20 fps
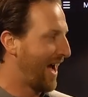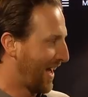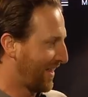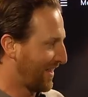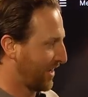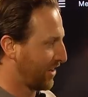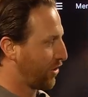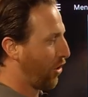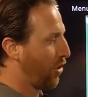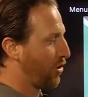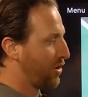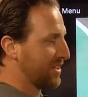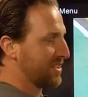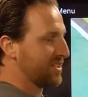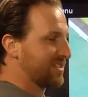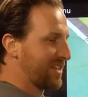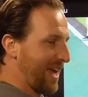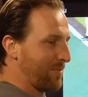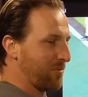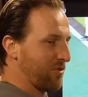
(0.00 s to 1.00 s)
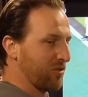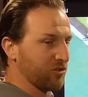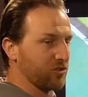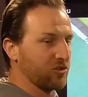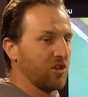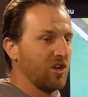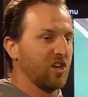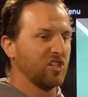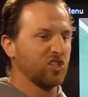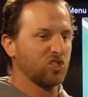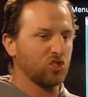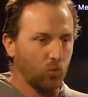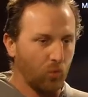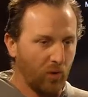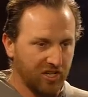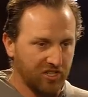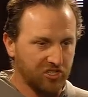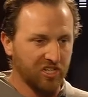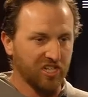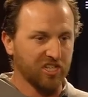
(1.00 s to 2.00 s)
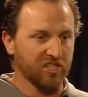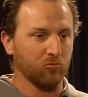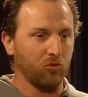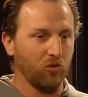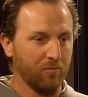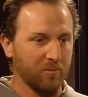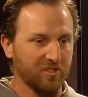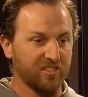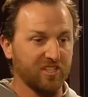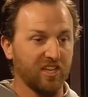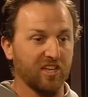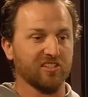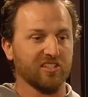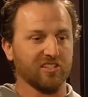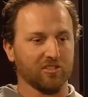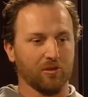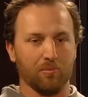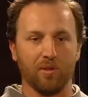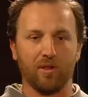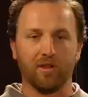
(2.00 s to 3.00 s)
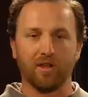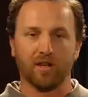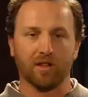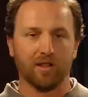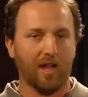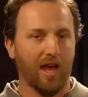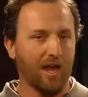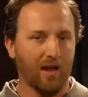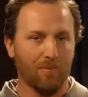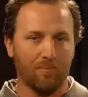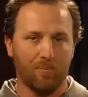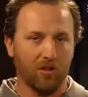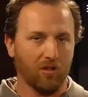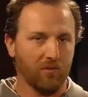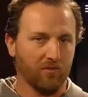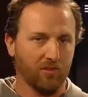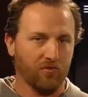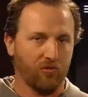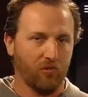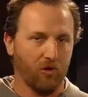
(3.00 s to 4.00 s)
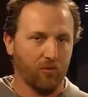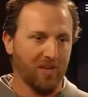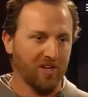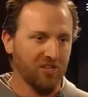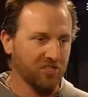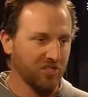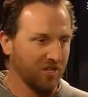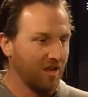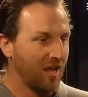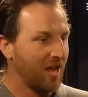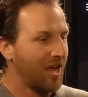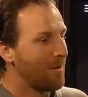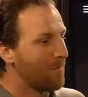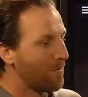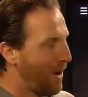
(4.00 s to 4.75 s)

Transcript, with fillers: I think Curtis Samuel's twitch, his movement skills, his ability to line up all over the formation mm.